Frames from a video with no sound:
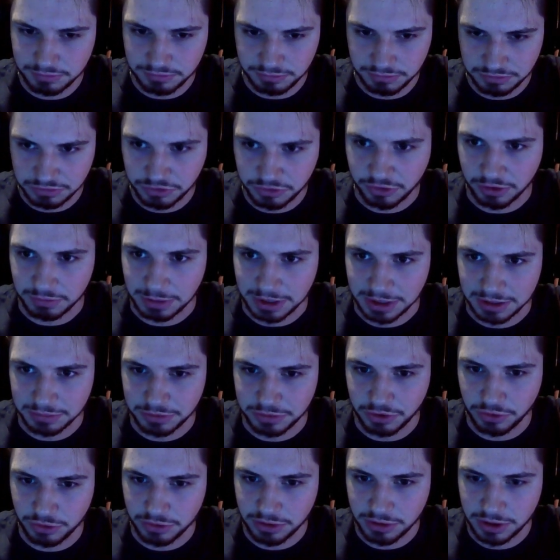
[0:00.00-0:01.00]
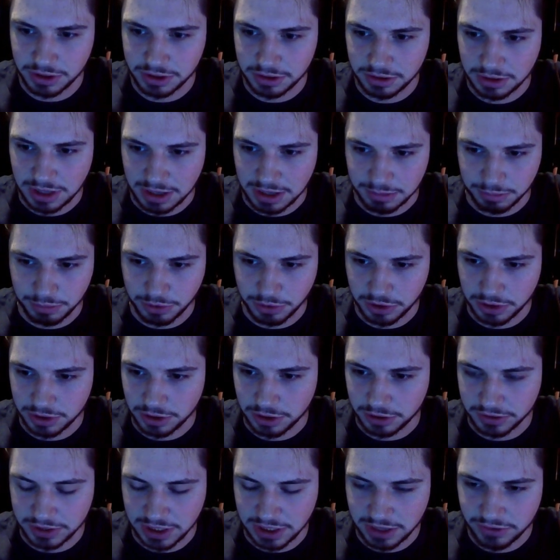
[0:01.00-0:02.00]
turn my computer on. I put it
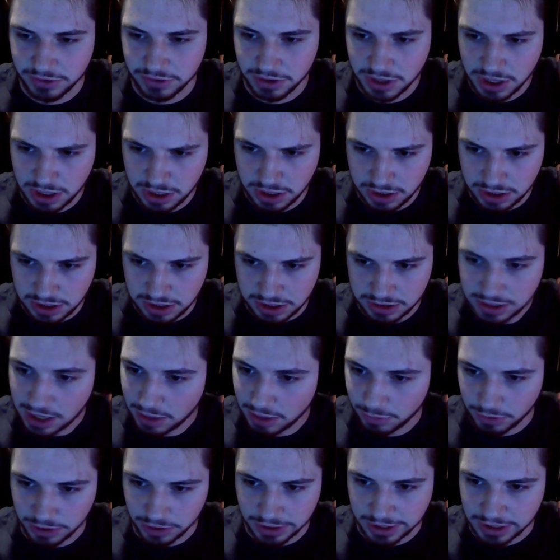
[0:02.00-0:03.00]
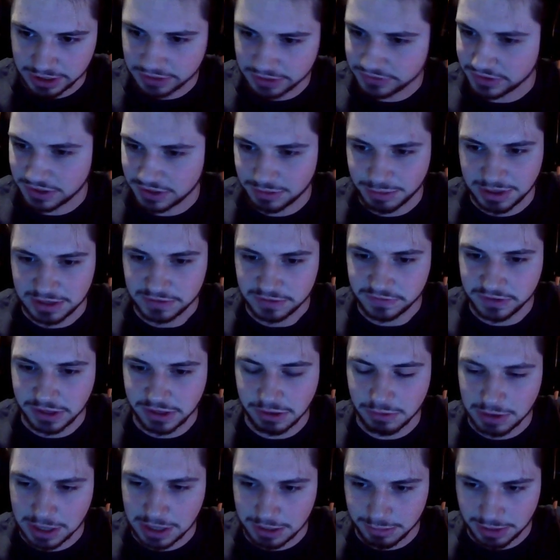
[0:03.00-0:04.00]
all together, not working. It doesn't get past
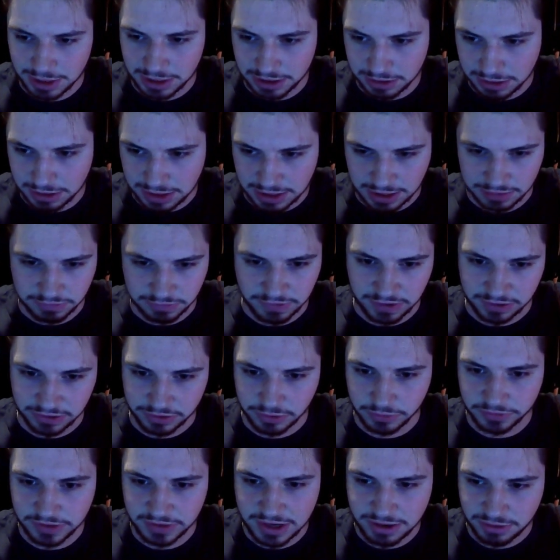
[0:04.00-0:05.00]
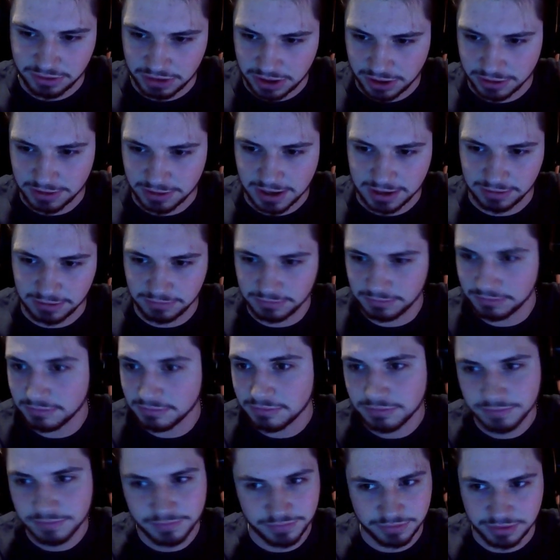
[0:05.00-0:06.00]
DRAM. I take those out. All right,
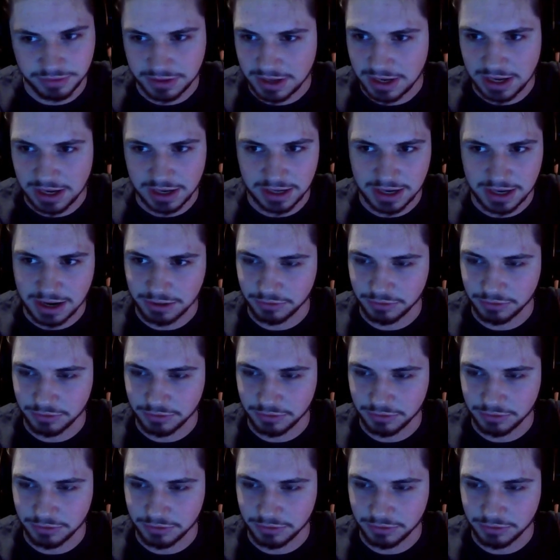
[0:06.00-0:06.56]
and now it's